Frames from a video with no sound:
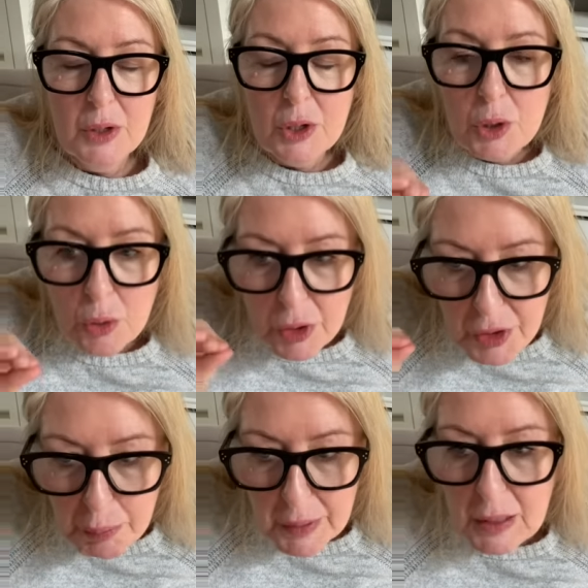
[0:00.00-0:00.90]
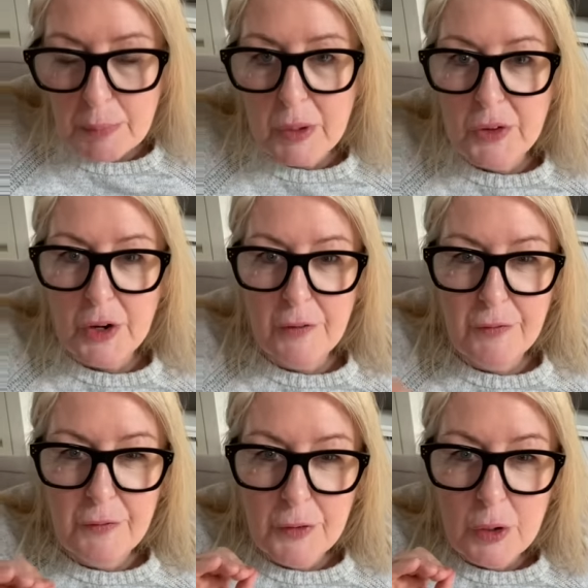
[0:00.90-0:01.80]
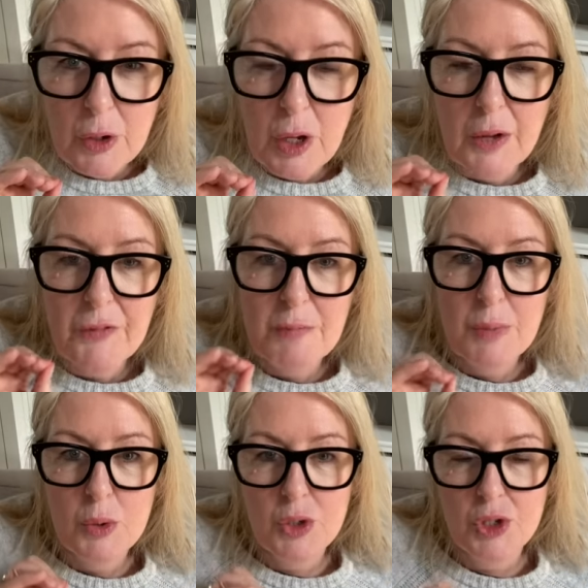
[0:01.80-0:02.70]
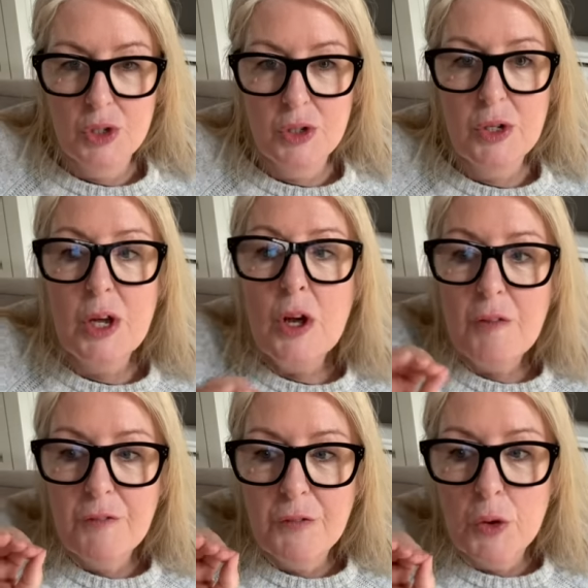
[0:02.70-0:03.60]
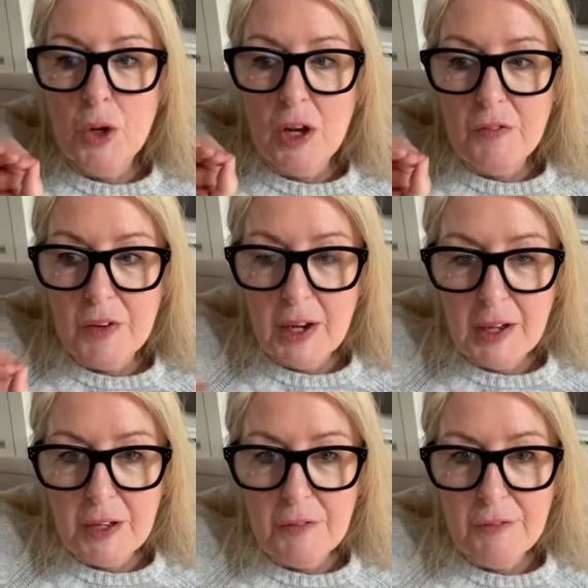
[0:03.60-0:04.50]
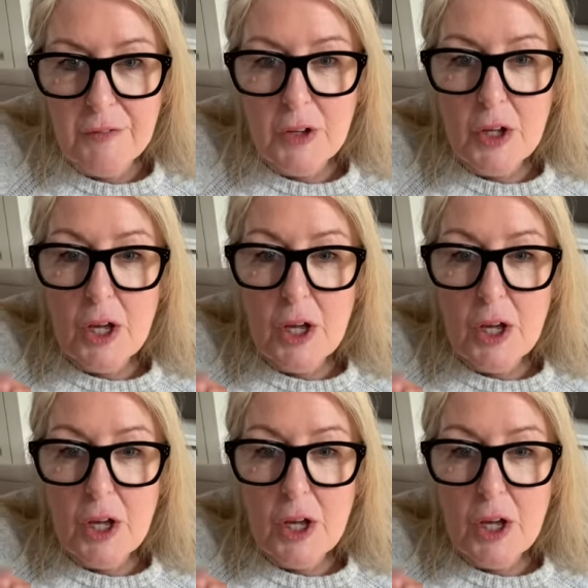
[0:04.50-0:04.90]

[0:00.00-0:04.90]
You're the people that are full of emotion, full of life,